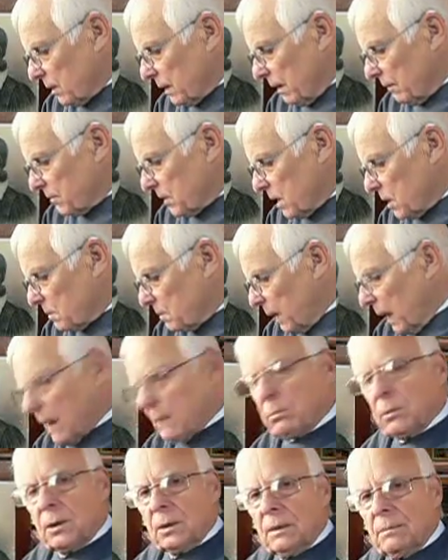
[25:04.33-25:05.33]
loved his
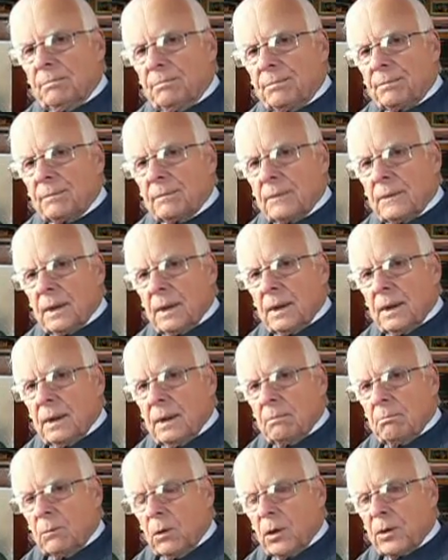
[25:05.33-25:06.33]
Bible
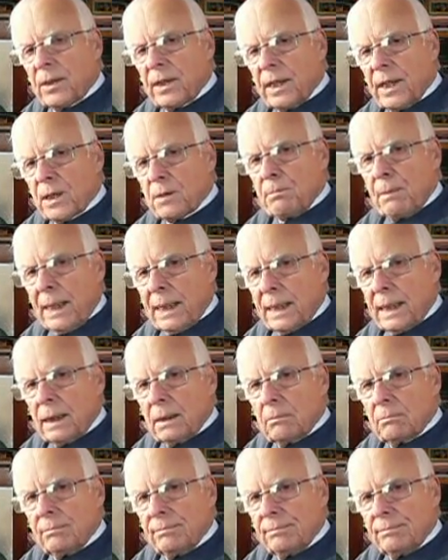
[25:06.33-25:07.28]
more than his money,